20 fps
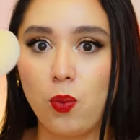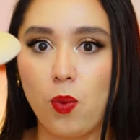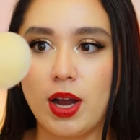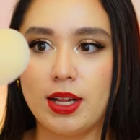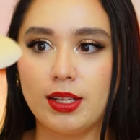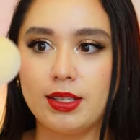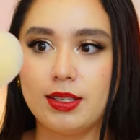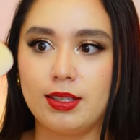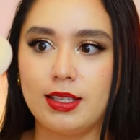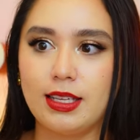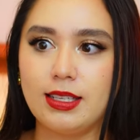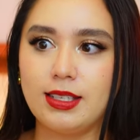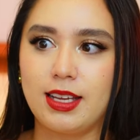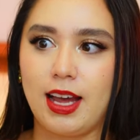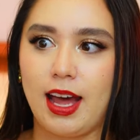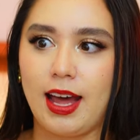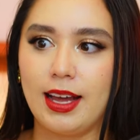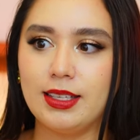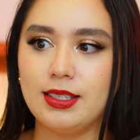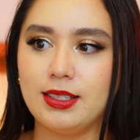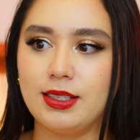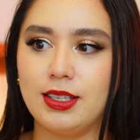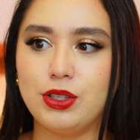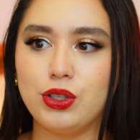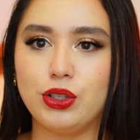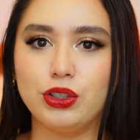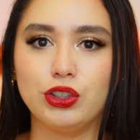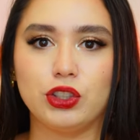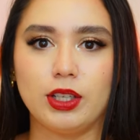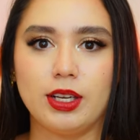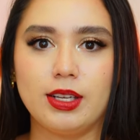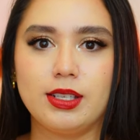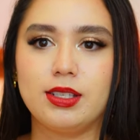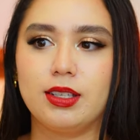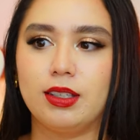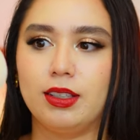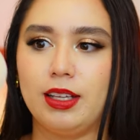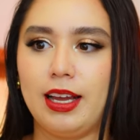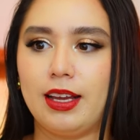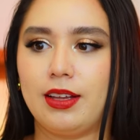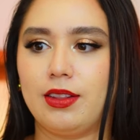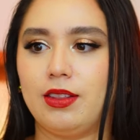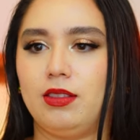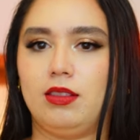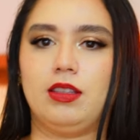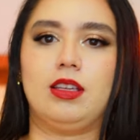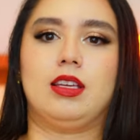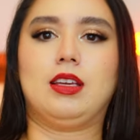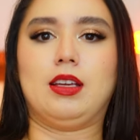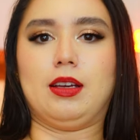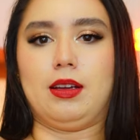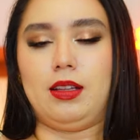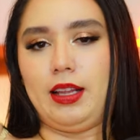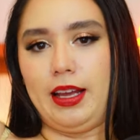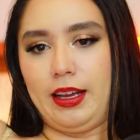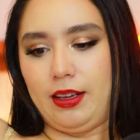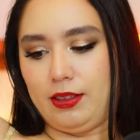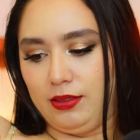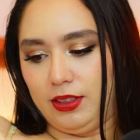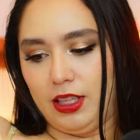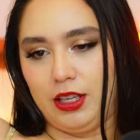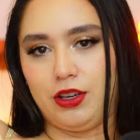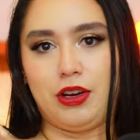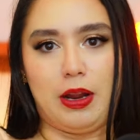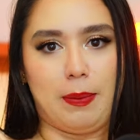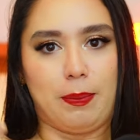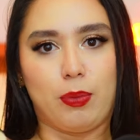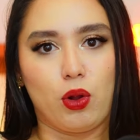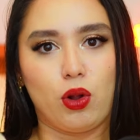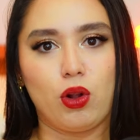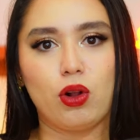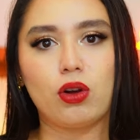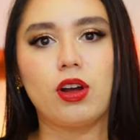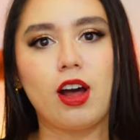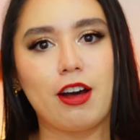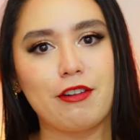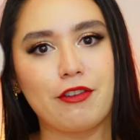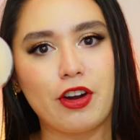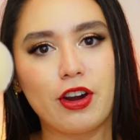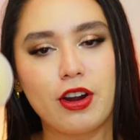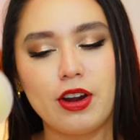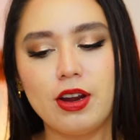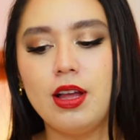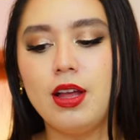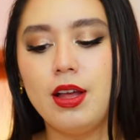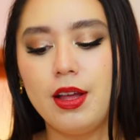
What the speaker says: ones, these guys. These are just like the nipple cover.